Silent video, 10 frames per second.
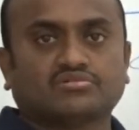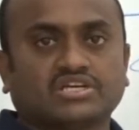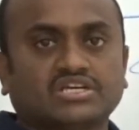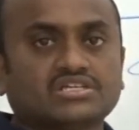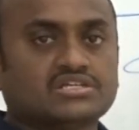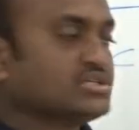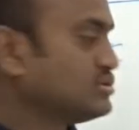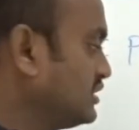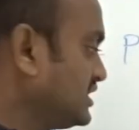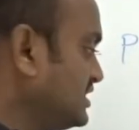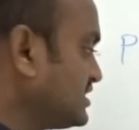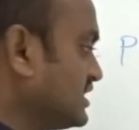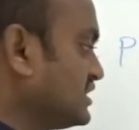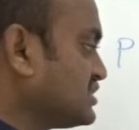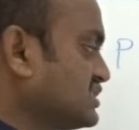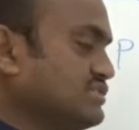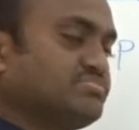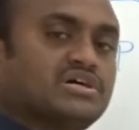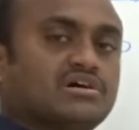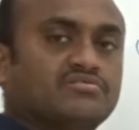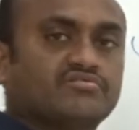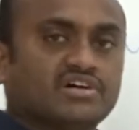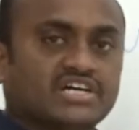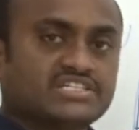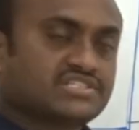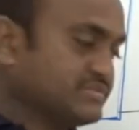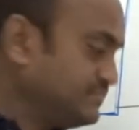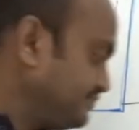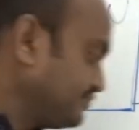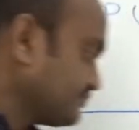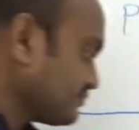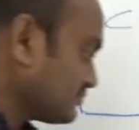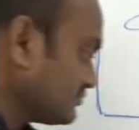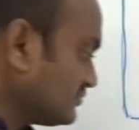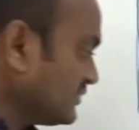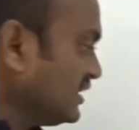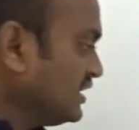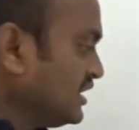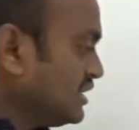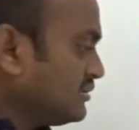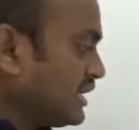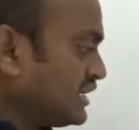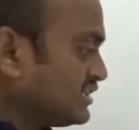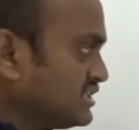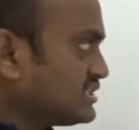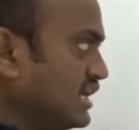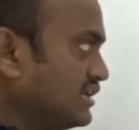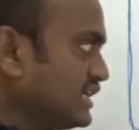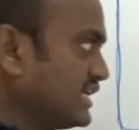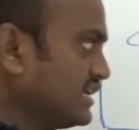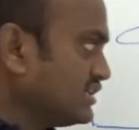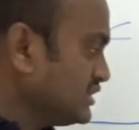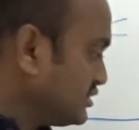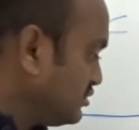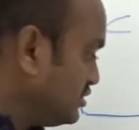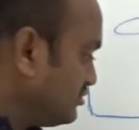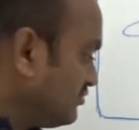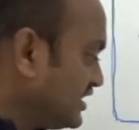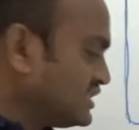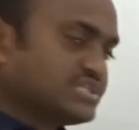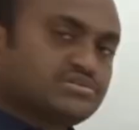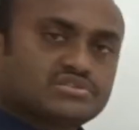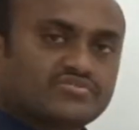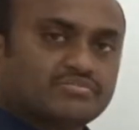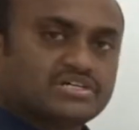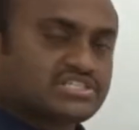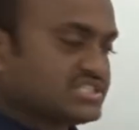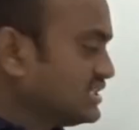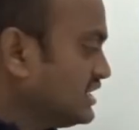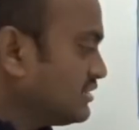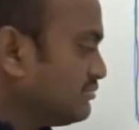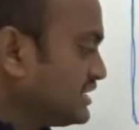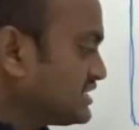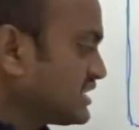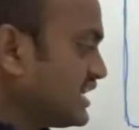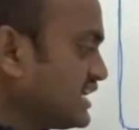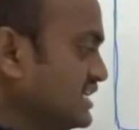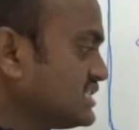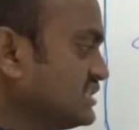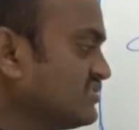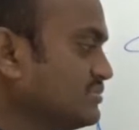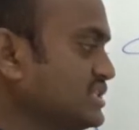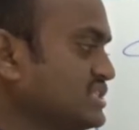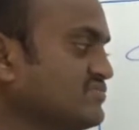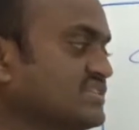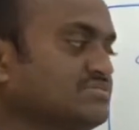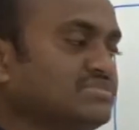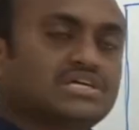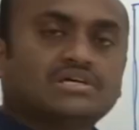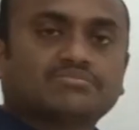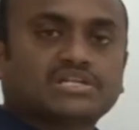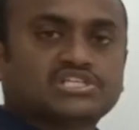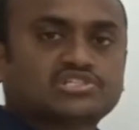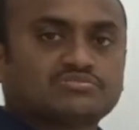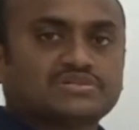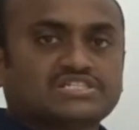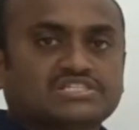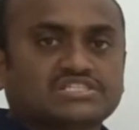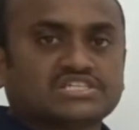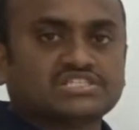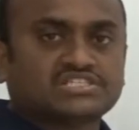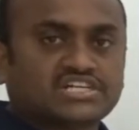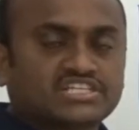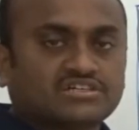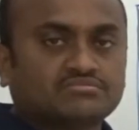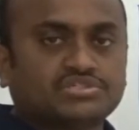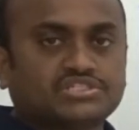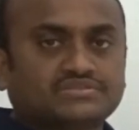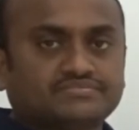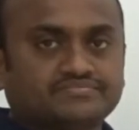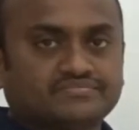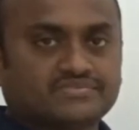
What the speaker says: Okay, so it is a strip of wires. And this, I already told you what is the use of a bus. Bus carries information from place to place inside the computer.